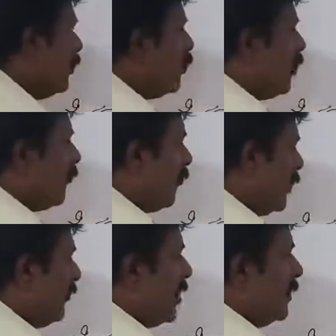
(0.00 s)
or
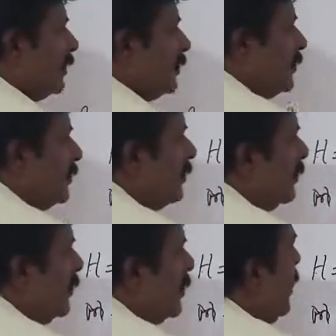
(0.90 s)
41?
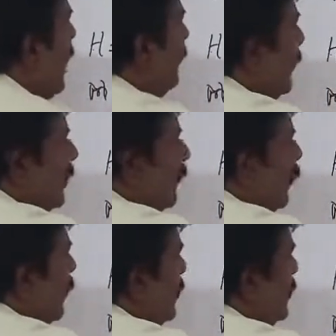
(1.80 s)
I've taken
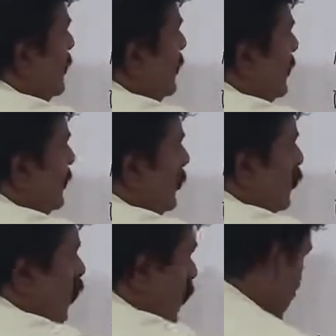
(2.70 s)
62 over